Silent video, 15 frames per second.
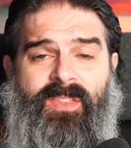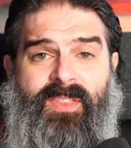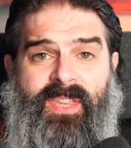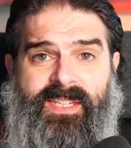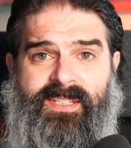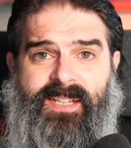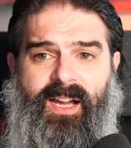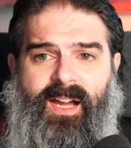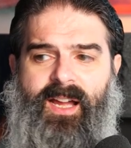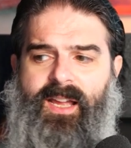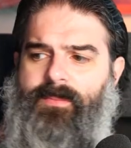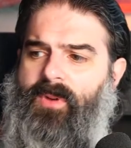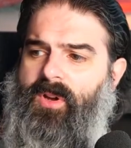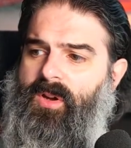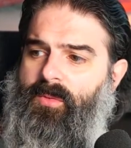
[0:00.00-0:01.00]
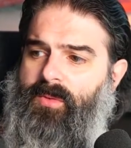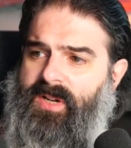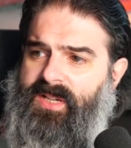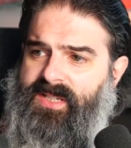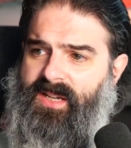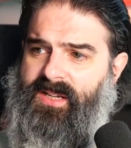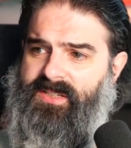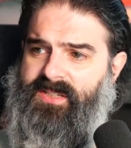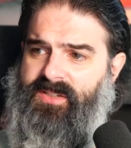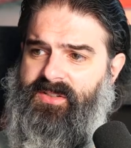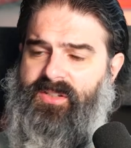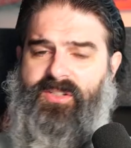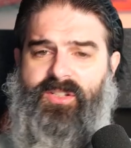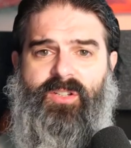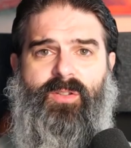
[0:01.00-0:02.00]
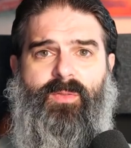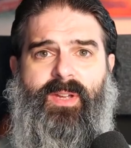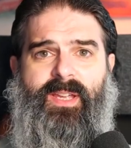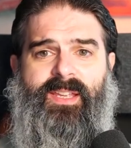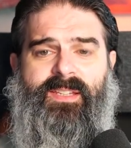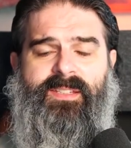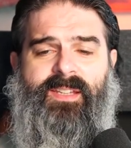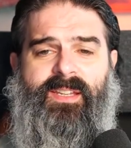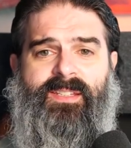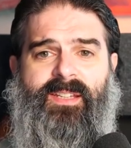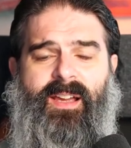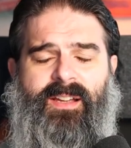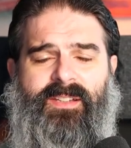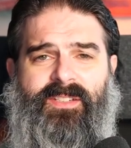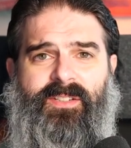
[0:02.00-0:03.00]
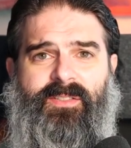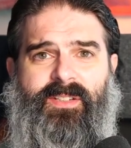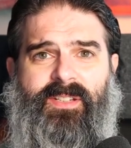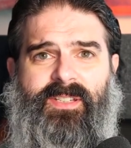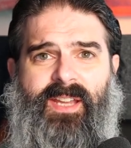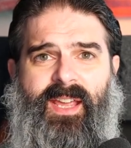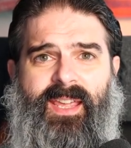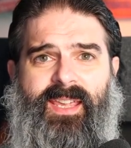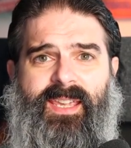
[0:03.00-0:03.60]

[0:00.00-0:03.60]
this time what it's asking you to do is it's asking you to say,